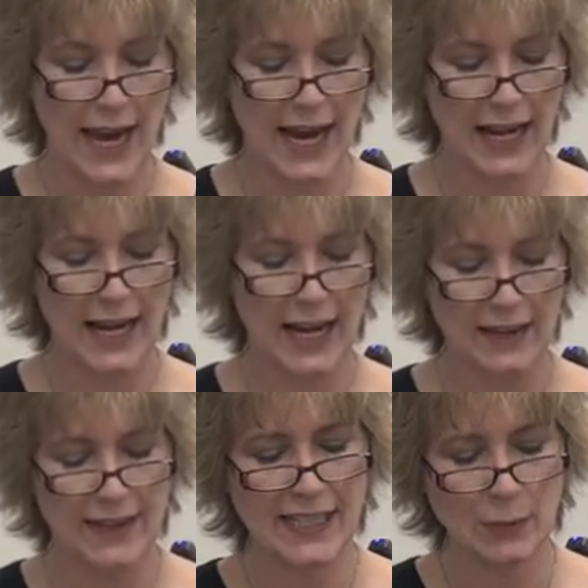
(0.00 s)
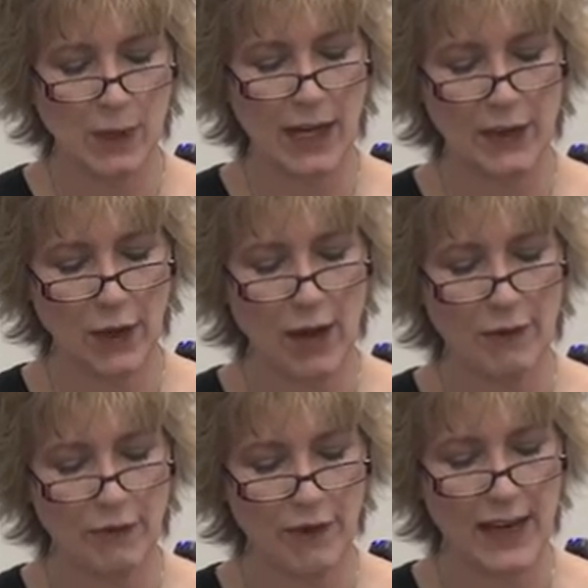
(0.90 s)
And this one I thought
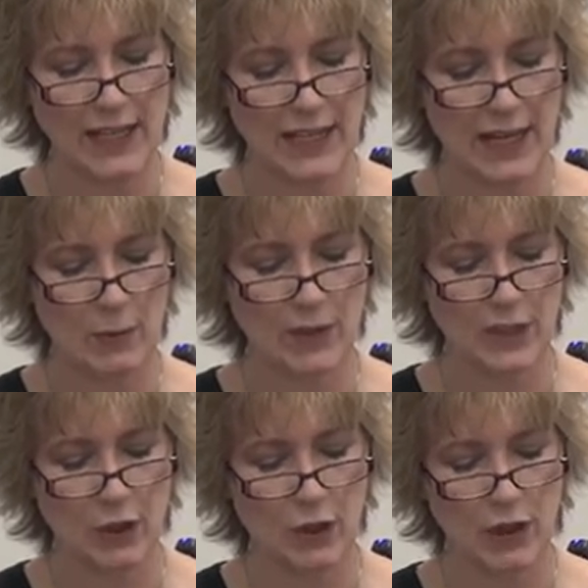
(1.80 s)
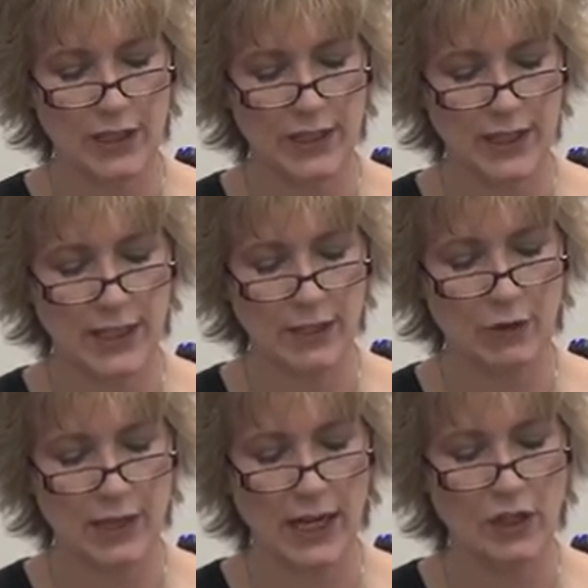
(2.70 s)
fit and was a good uh,
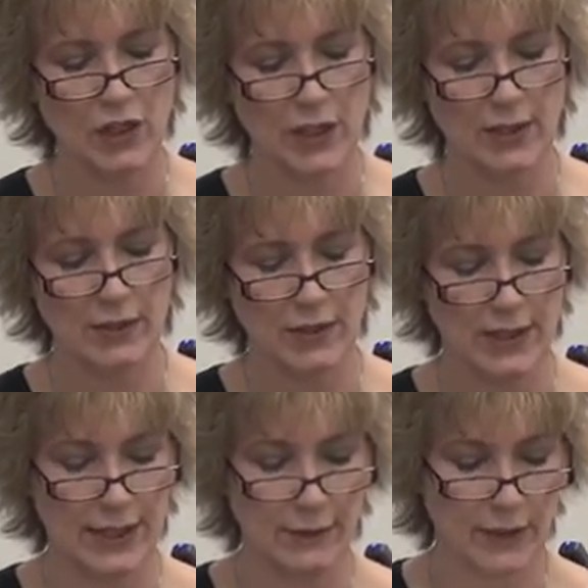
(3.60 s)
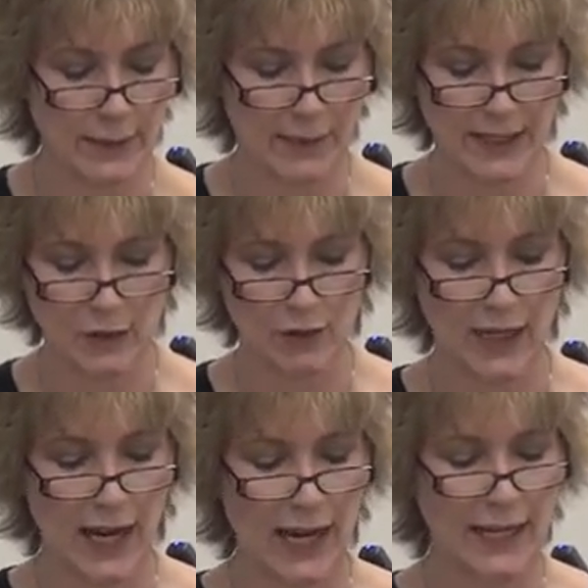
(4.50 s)
introduction to deliverance
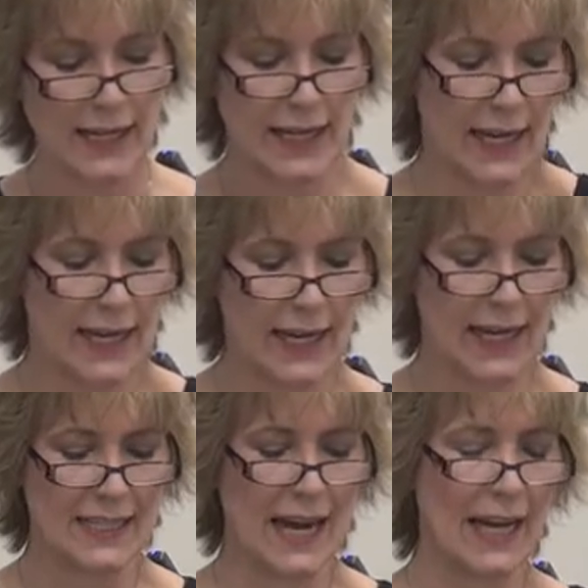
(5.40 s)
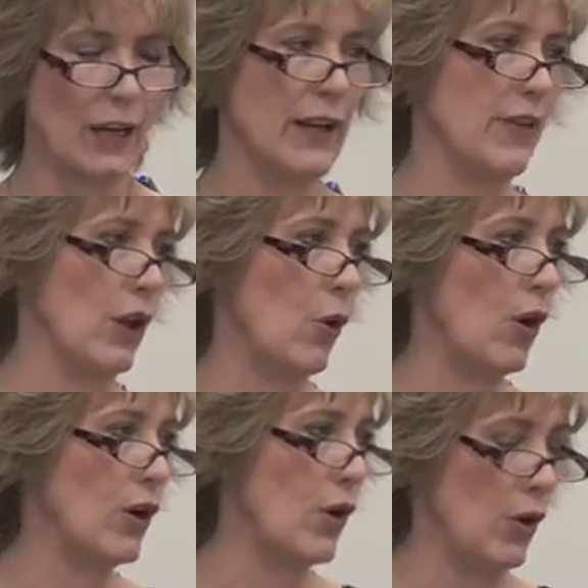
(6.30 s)
ministry. And he, he entitled it, The
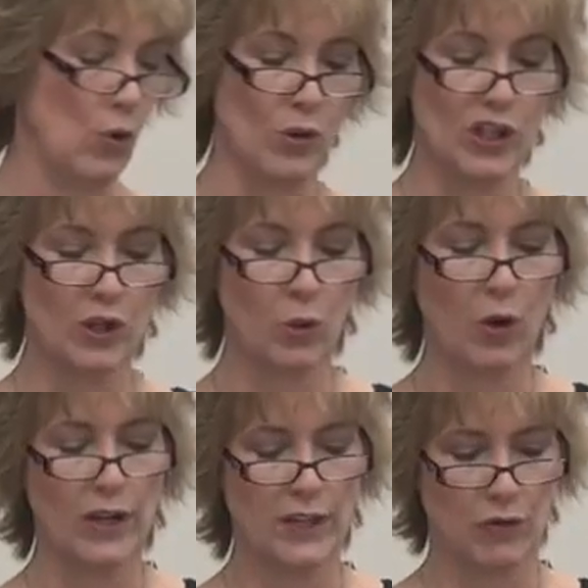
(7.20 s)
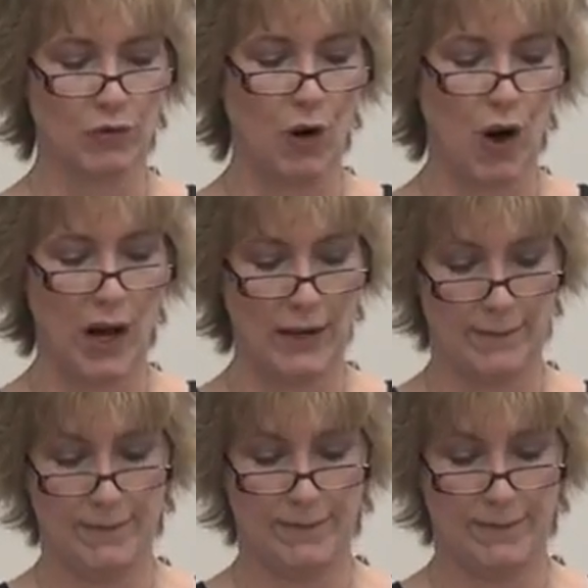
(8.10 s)
Lord Whose Sword is Drawn.